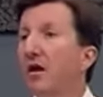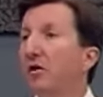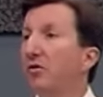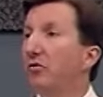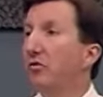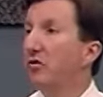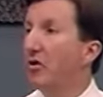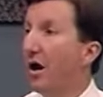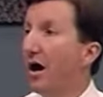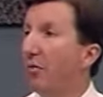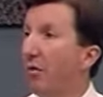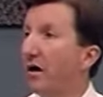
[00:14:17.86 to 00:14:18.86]
You do
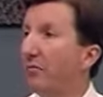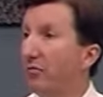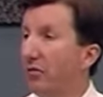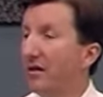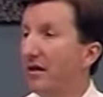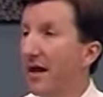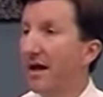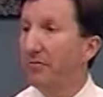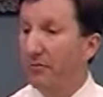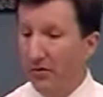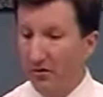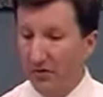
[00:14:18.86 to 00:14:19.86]
not want to put
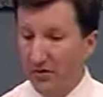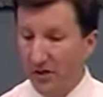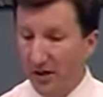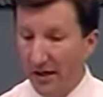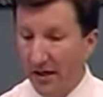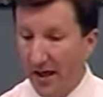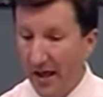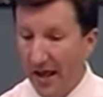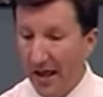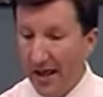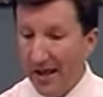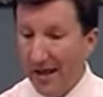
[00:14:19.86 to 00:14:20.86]
that person
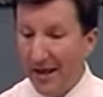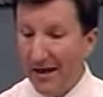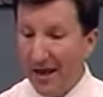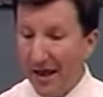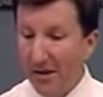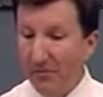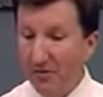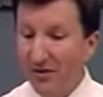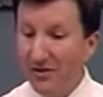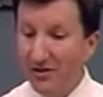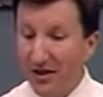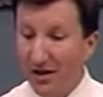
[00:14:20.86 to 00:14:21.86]
in a
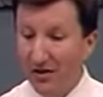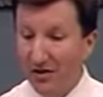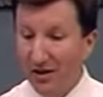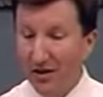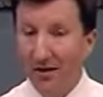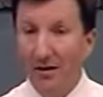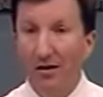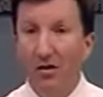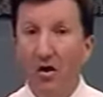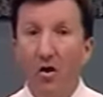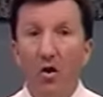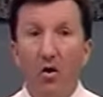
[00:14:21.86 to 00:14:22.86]
position
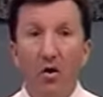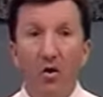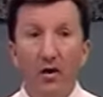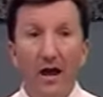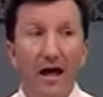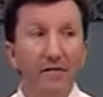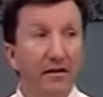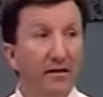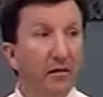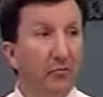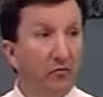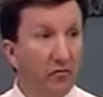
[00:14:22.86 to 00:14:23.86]
or having
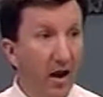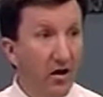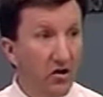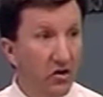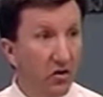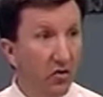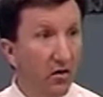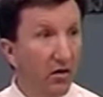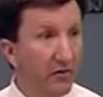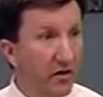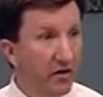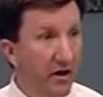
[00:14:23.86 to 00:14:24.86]
the pressure of,
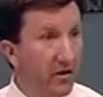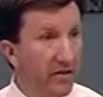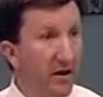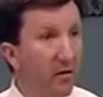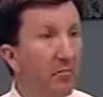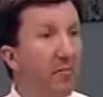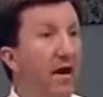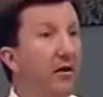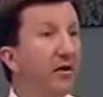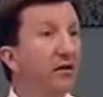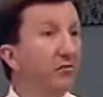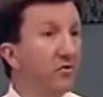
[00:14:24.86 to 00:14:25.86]
they are
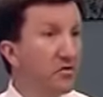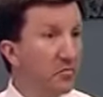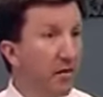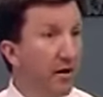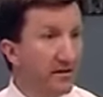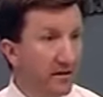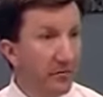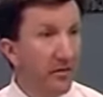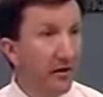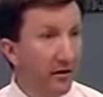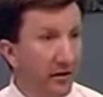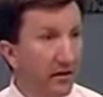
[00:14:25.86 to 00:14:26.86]
bearing the
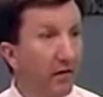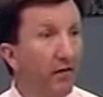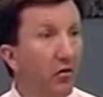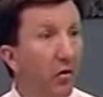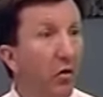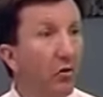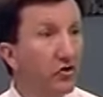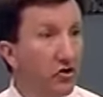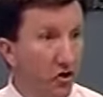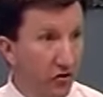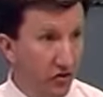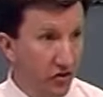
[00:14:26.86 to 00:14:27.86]
responsibility of the whole
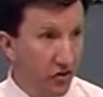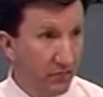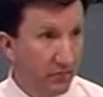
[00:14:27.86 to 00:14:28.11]
church,